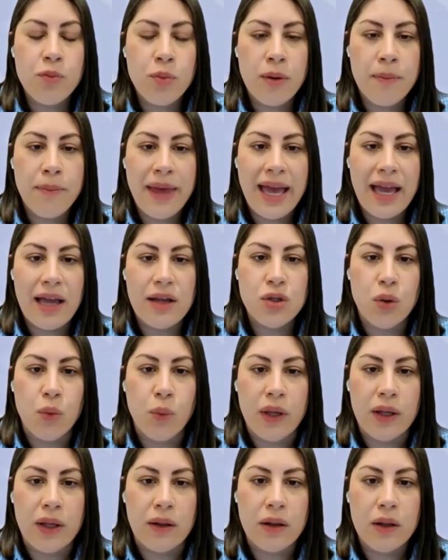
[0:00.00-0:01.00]
we've prepared
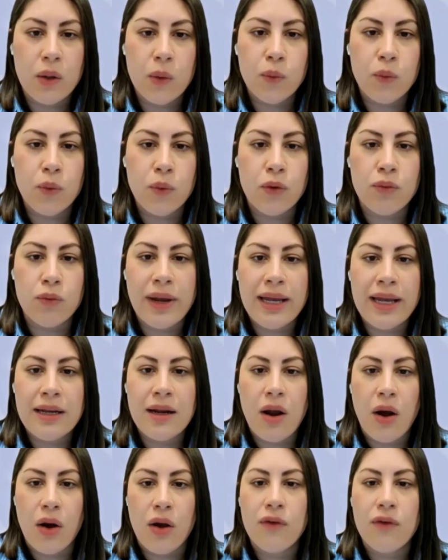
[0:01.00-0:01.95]
your will, we'll read it